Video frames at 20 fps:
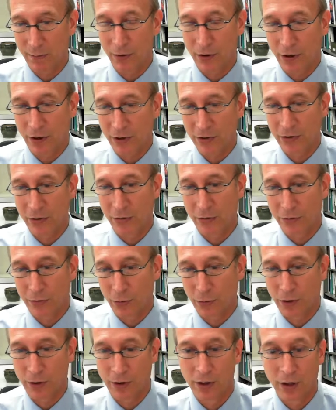but also
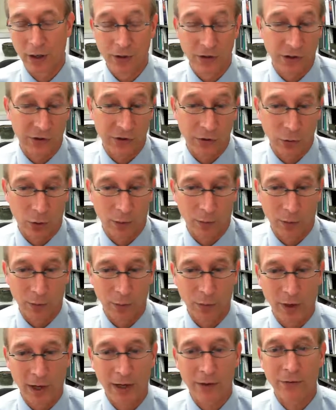for just normal
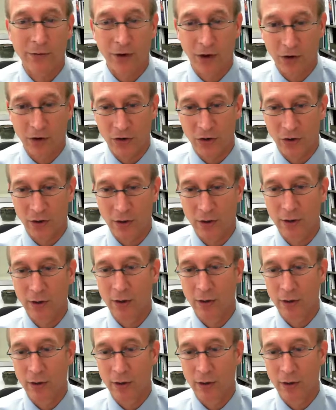brain function.